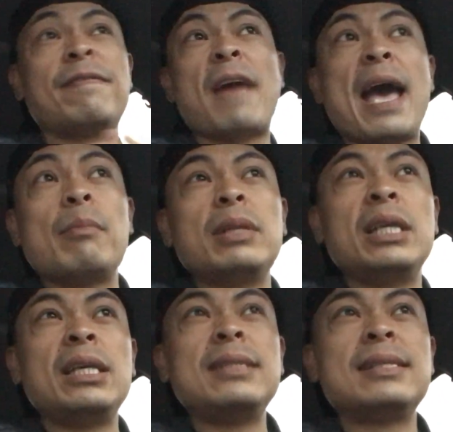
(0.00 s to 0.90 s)

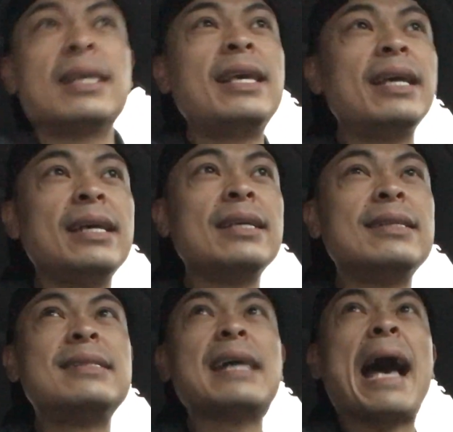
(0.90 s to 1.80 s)
family, to
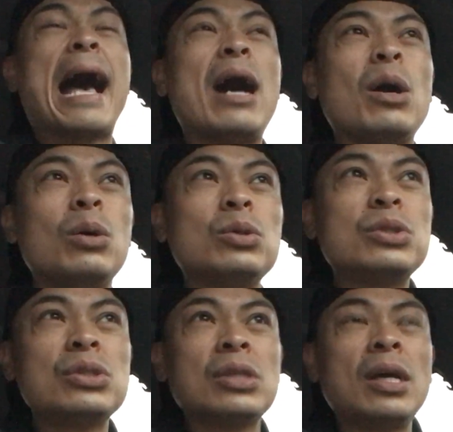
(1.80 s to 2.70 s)
kids, to
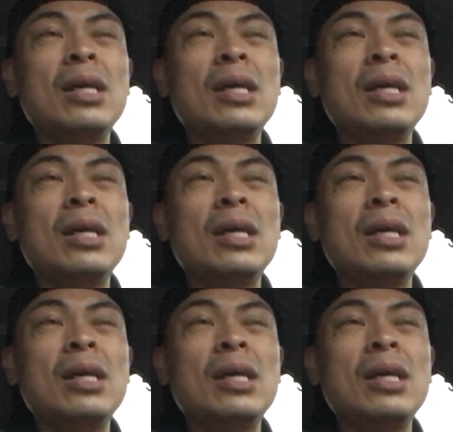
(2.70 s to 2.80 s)
house.